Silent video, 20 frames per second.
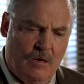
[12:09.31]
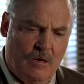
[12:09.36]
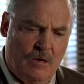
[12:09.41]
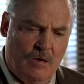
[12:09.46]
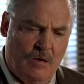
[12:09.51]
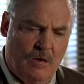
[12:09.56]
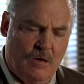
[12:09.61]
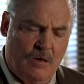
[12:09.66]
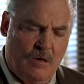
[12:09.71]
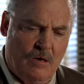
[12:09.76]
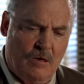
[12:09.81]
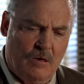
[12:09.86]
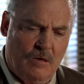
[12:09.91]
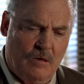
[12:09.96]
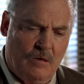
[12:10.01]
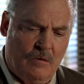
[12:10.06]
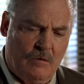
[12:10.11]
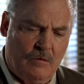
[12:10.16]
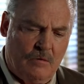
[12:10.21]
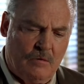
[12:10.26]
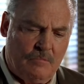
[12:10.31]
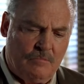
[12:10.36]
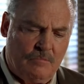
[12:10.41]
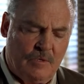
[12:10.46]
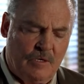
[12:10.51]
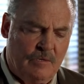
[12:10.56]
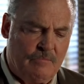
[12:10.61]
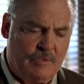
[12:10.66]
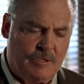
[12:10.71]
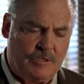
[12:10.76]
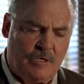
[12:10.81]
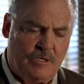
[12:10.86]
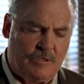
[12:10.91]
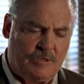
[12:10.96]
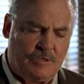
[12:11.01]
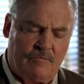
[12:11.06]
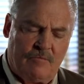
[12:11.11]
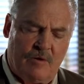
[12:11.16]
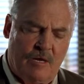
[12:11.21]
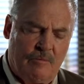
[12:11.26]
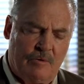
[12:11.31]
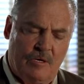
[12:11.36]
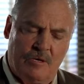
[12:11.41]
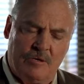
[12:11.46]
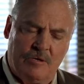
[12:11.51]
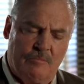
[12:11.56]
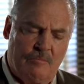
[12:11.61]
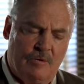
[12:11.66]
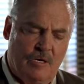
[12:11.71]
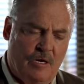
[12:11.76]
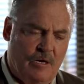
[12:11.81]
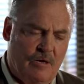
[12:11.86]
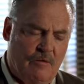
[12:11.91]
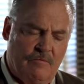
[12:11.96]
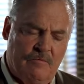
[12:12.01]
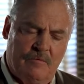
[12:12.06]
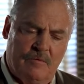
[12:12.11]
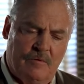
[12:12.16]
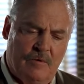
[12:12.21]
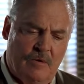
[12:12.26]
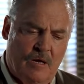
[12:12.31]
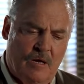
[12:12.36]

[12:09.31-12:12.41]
dying and that he won't be able to visit her before she